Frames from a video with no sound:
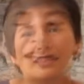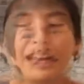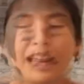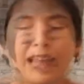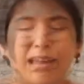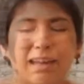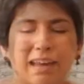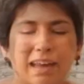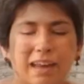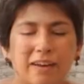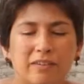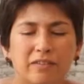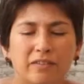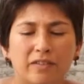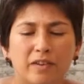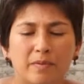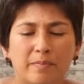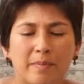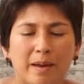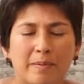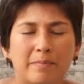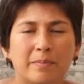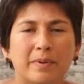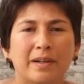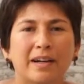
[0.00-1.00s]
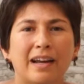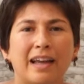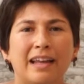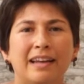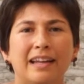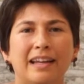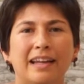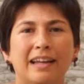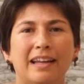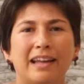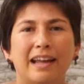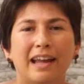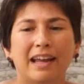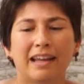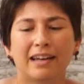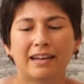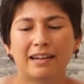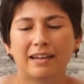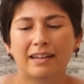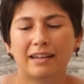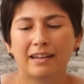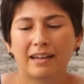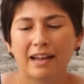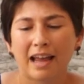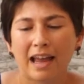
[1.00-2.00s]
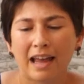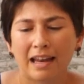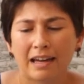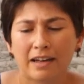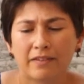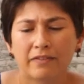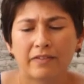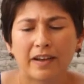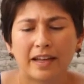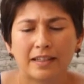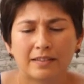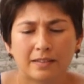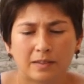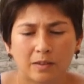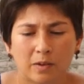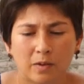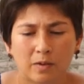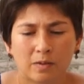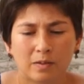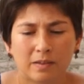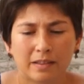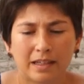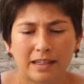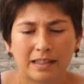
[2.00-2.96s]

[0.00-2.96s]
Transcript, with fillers: I can't remember any, and and if I don't,